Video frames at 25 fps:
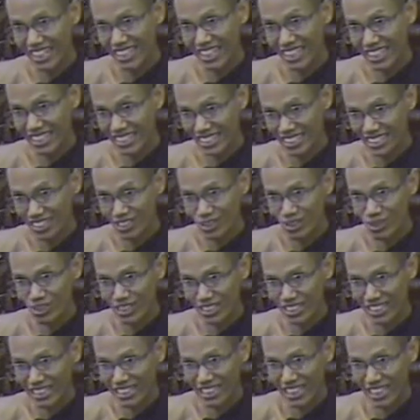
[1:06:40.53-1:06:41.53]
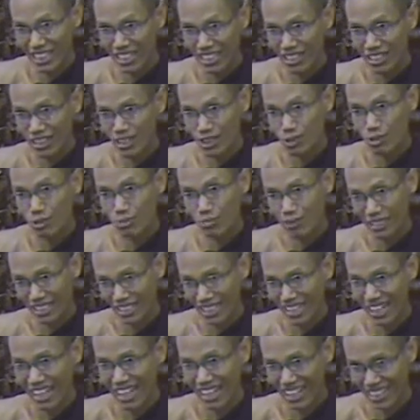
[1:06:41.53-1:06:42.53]
jhana is considered
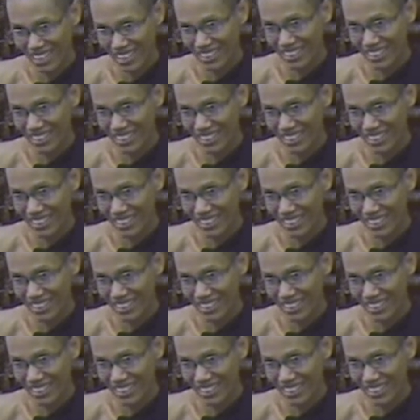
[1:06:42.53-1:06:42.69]
ubeka,